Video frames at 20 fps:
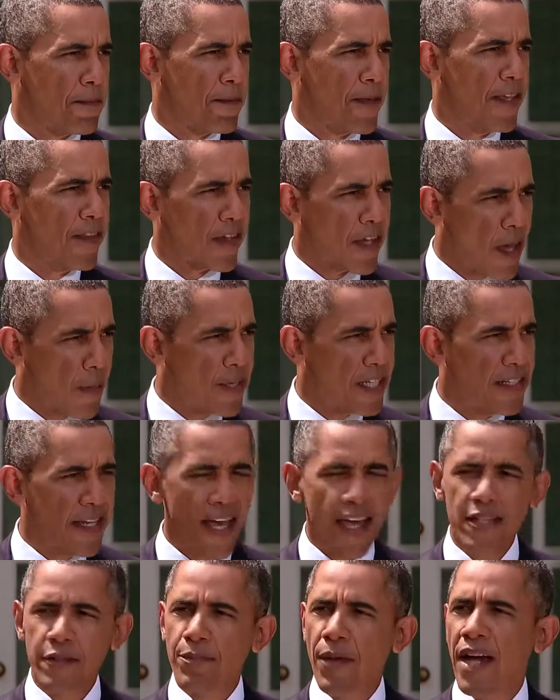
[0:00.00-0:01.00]
In the coming
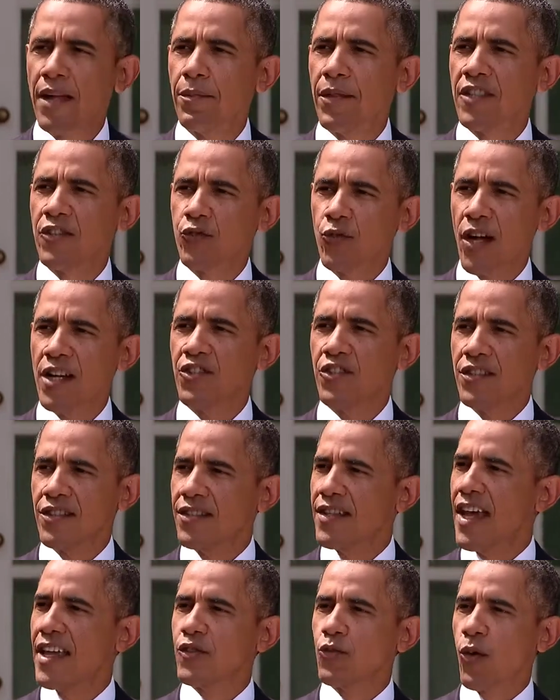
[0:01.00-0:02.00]
days, my administration
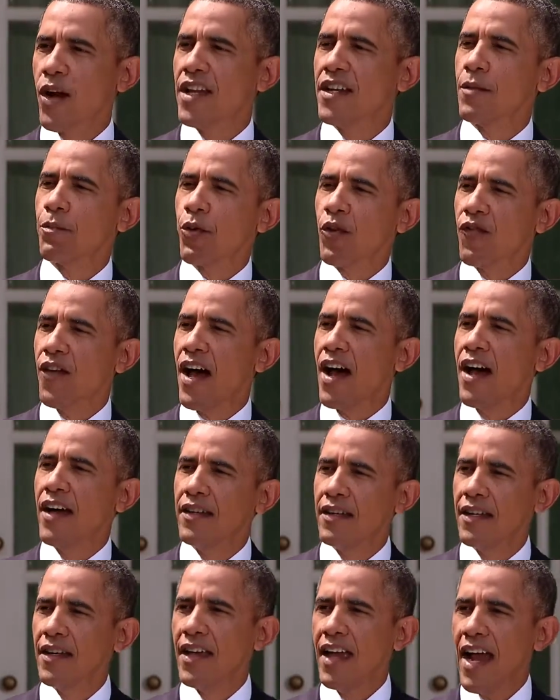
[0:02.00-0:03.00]
stands ready to
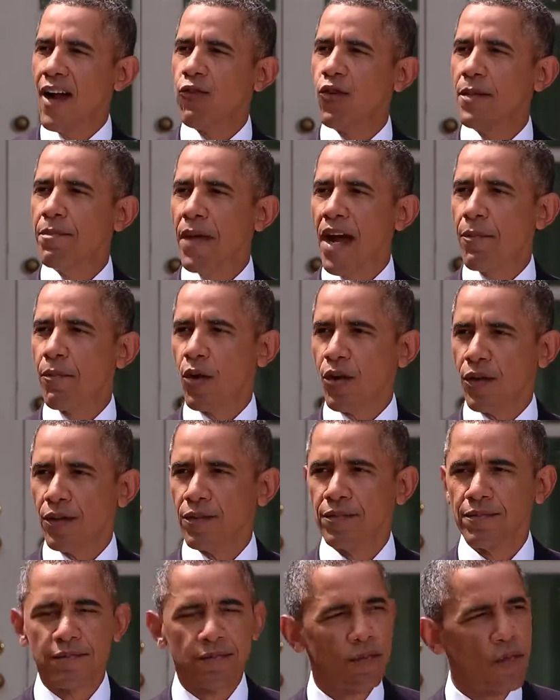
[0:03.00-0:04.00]
provide every member
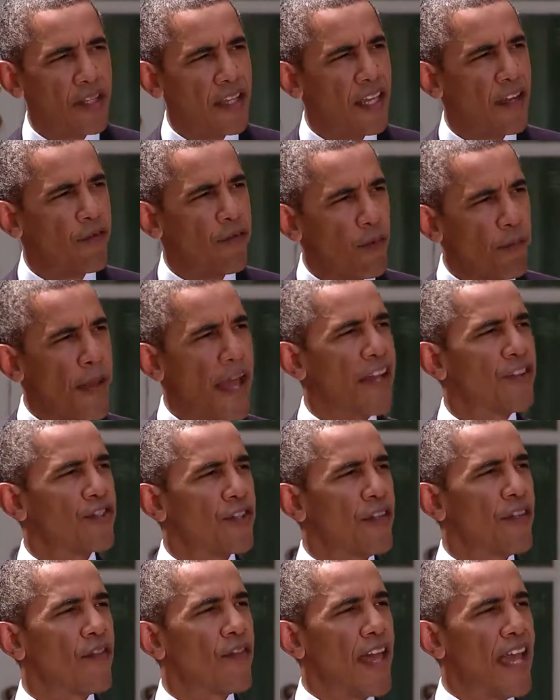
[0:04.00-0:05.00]
with the
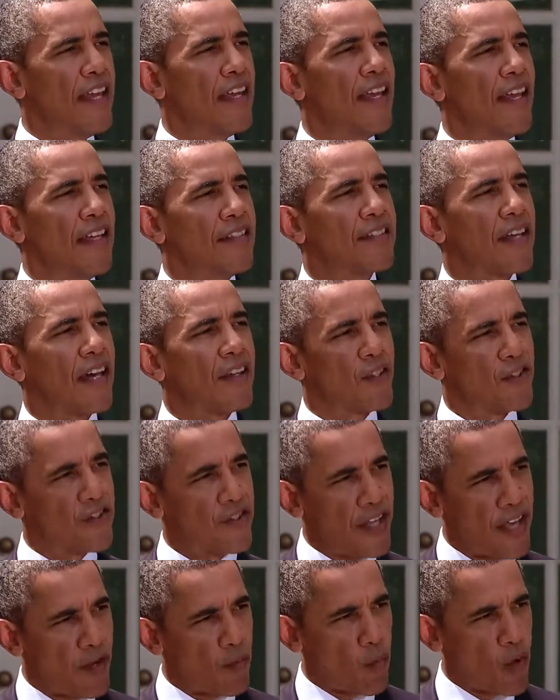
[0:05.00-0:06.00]
information they need to
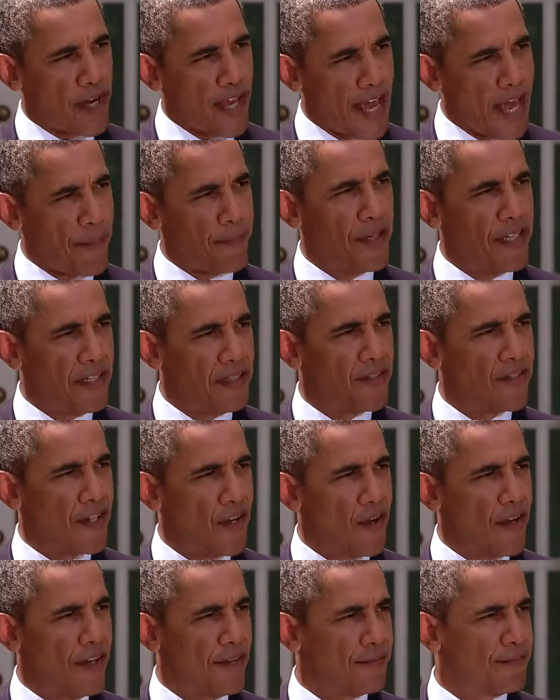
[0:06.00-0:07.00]
understand what happened in
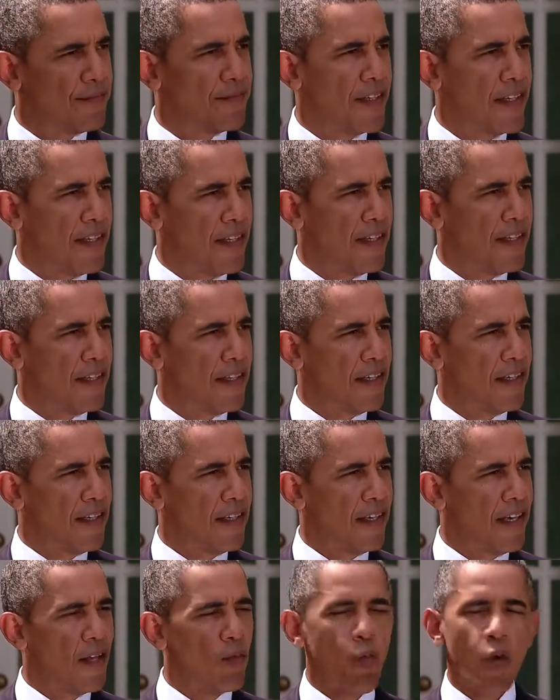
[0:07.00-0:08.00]
Syria
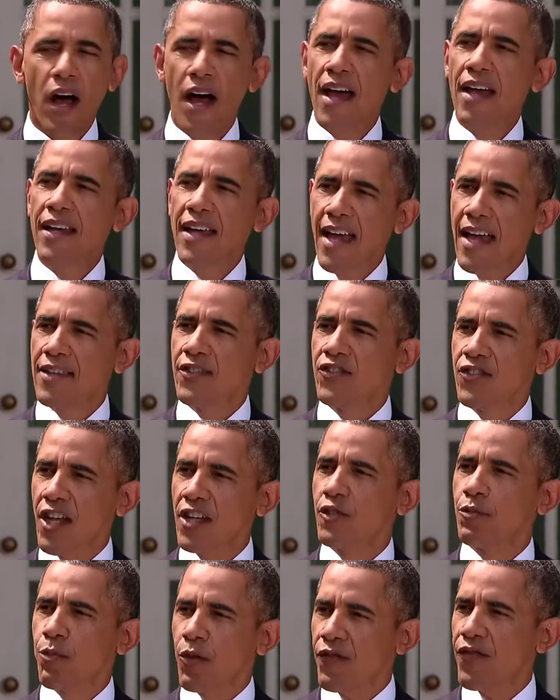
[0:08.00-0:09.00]
and why it has
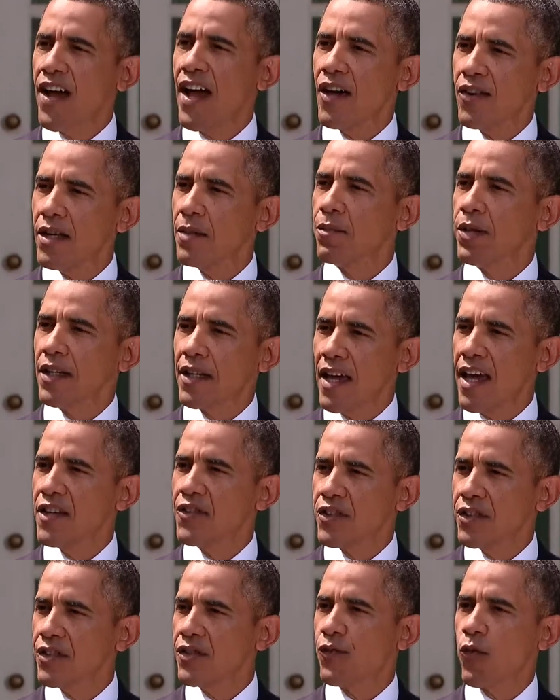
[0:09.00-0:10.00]
such profound
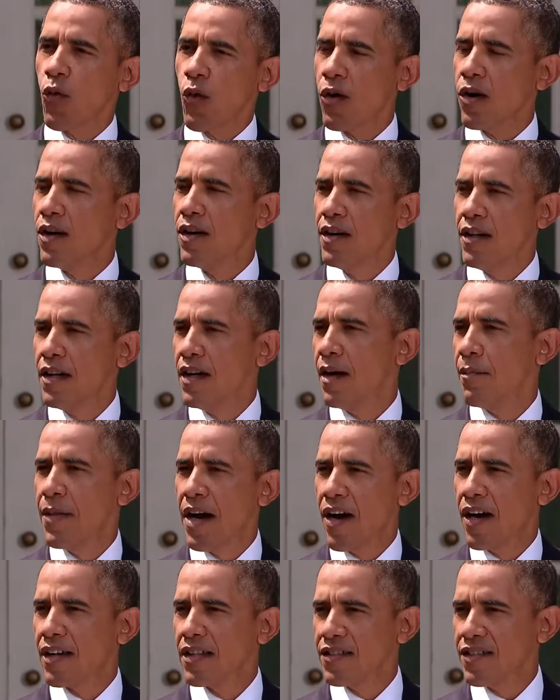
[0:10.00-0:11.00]
implications for
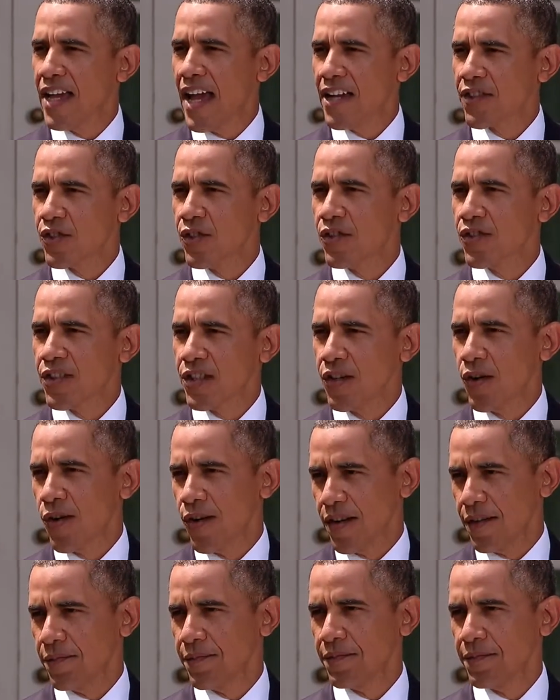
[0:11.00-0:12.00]
America's national security.